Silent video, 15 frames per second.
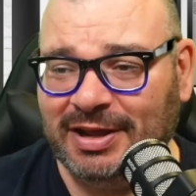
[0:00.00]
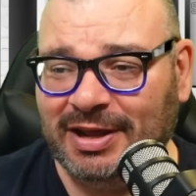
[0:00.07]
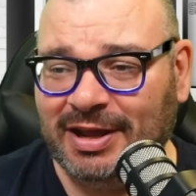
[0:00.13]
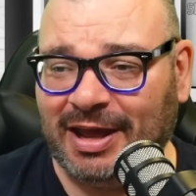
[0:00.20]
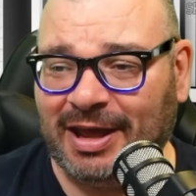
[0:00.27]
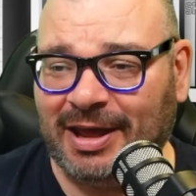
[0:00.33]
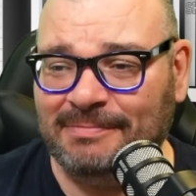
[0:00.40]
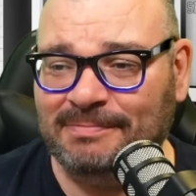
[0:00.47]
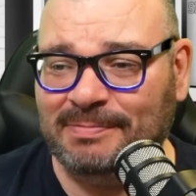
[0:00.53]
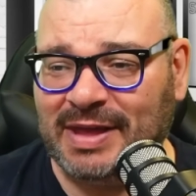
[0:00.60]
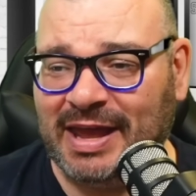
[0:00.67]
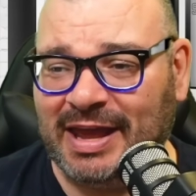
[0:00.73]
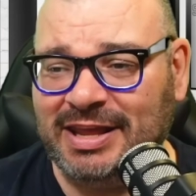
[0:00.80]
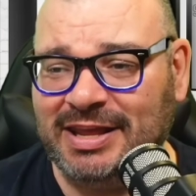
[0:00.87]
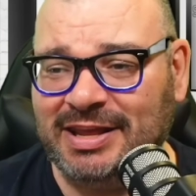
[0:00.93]

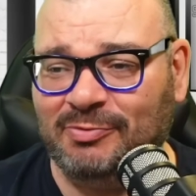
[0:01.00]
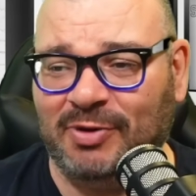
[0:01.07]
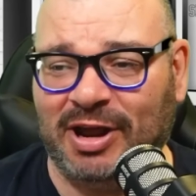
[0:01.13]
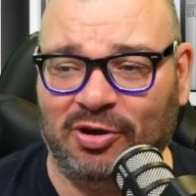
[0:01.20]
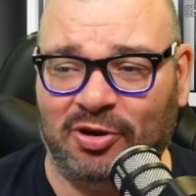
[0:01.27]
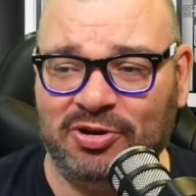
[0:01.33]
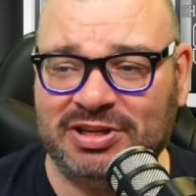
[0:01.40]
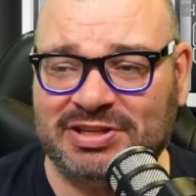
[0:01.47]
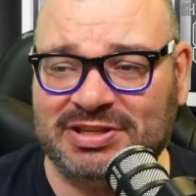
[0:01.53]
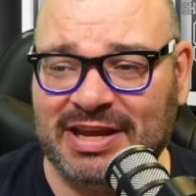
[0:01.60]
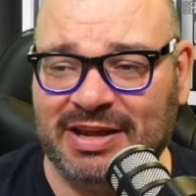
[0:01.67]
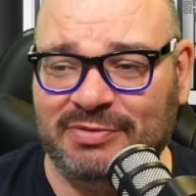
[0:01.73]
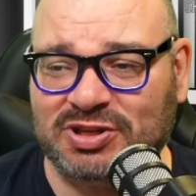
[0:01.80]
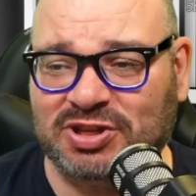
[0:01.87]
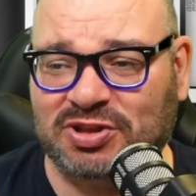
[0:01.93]
Eddie went on to say
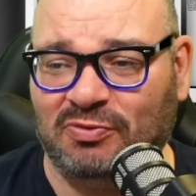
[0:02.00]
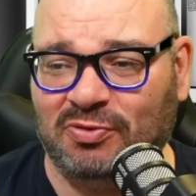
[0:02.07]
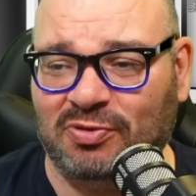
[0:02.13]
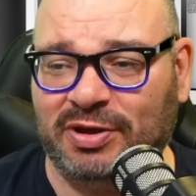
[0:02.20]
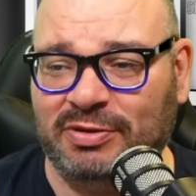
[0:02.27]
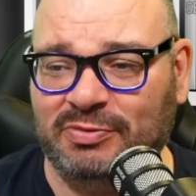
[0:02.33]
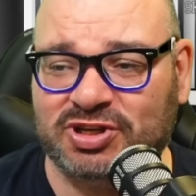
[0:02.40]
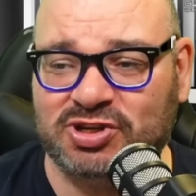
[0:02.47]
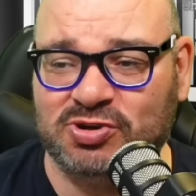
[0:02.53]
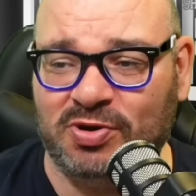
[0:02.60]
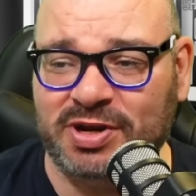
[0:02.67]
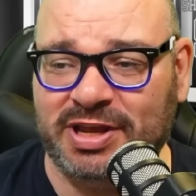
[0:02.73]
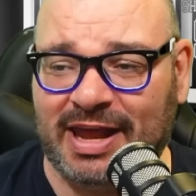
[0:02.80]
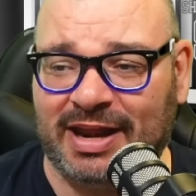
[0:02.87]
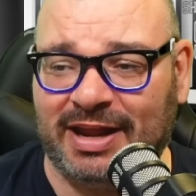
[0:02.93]
he was shown
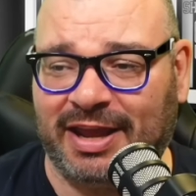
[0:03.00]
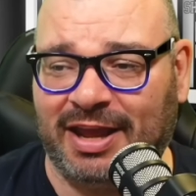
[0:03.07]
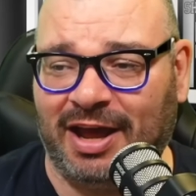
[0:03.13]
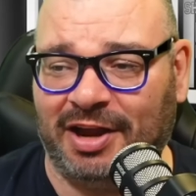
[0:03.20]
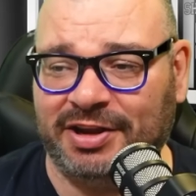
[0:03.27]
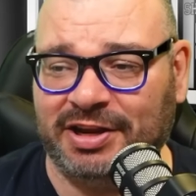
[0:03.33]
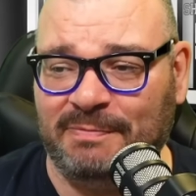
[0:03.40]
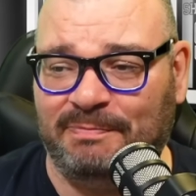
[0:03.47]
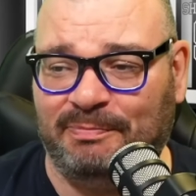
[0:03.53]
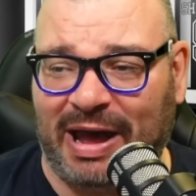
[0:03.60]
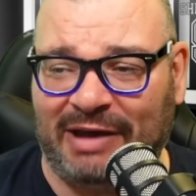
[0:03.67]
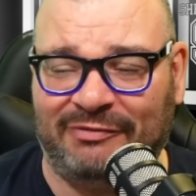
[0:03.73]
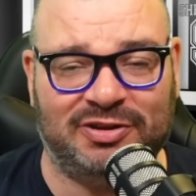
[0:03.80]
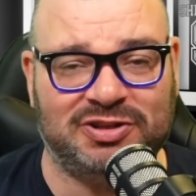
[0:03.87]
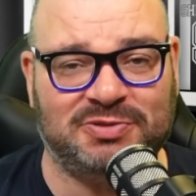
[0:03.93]
a yellow card, and it
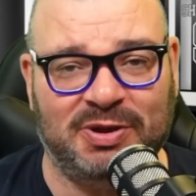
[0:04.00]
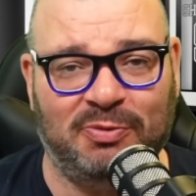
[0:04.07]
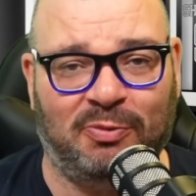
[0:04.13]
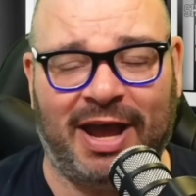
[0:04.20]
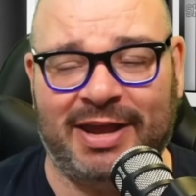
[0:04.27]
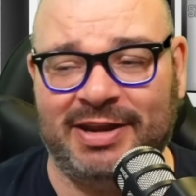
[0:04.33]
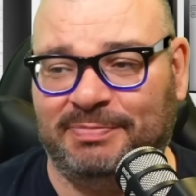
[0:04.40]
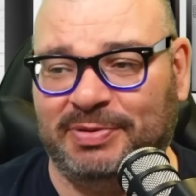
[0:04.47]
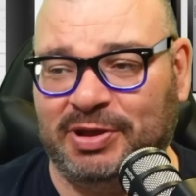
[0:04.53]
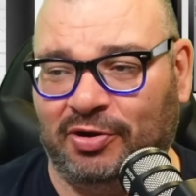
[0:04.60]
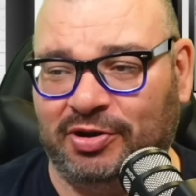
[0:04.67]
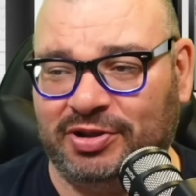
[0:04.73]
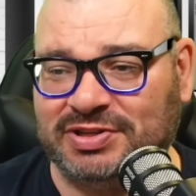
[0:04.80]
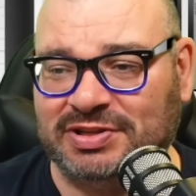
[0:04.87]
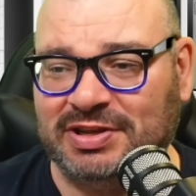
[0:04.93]
baffles me why, to be
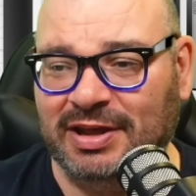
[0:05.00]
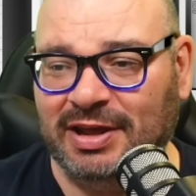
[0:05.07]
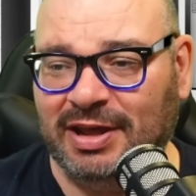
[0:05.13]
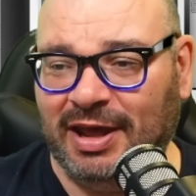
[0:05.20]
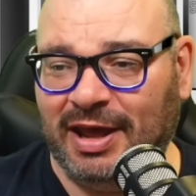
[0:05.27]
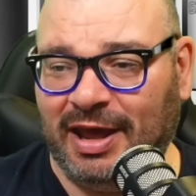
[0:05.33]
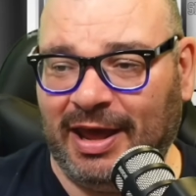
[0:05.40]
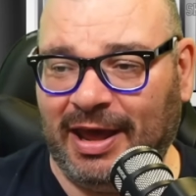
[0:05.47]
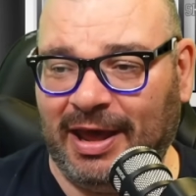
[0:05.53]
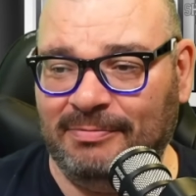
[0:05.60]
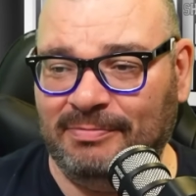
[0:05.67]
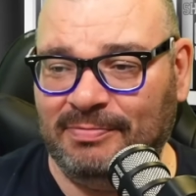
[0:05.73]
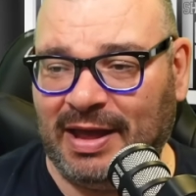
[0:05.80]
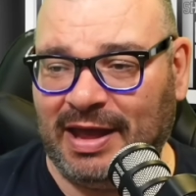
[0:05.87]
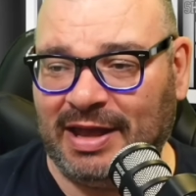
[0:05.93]
honest.
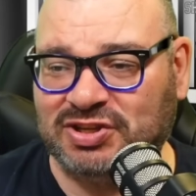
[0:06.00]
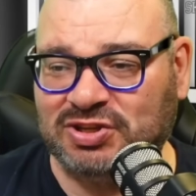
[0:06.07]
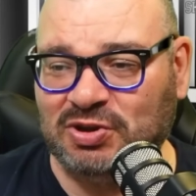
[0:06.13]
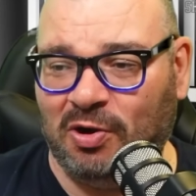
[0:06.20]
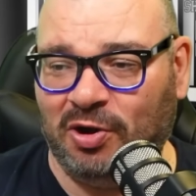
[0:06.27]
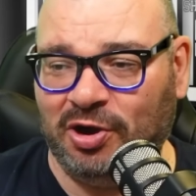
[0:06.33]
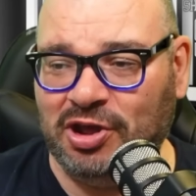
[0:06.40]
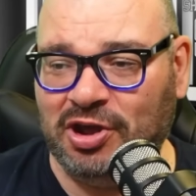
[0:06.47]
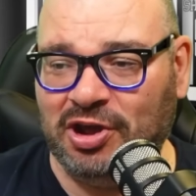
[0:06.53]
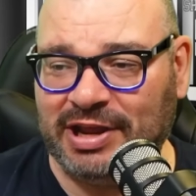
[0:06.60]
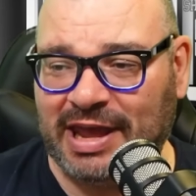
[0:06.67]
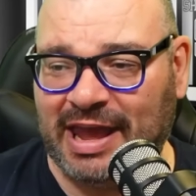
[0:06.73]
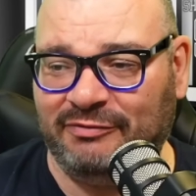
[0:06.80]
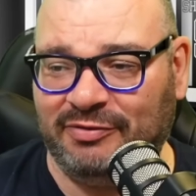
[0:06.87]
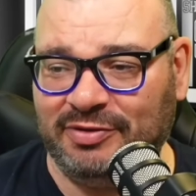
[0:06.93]
I saw and heard
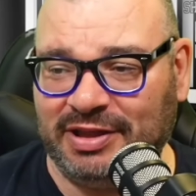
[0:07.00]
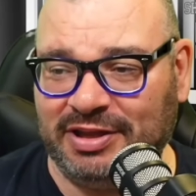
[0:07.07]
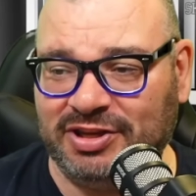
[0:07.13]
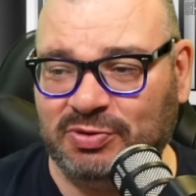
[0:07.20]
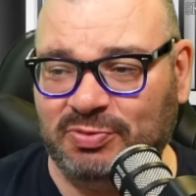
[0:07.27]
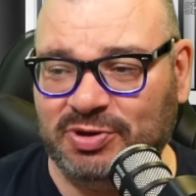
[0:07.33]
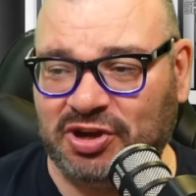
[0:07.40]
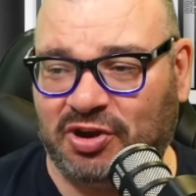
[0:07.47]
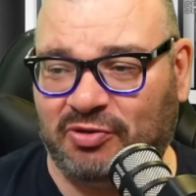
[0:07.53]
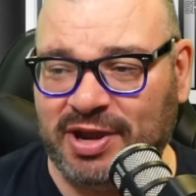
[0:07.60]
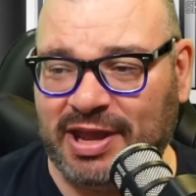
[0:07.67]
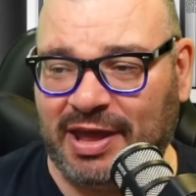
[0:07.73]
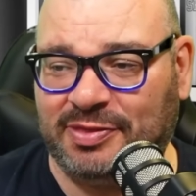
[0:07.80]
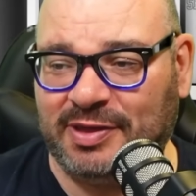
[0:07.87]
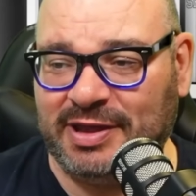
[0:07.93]
everything. To a degree,
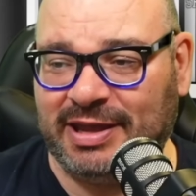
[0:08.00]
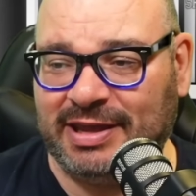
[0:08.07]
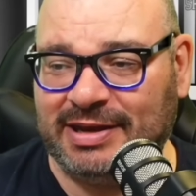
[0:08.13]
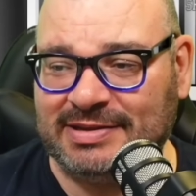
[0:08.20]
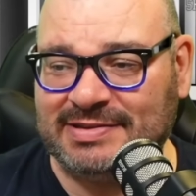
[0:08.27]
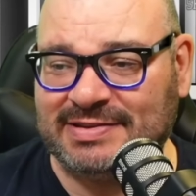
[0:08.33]
I think it is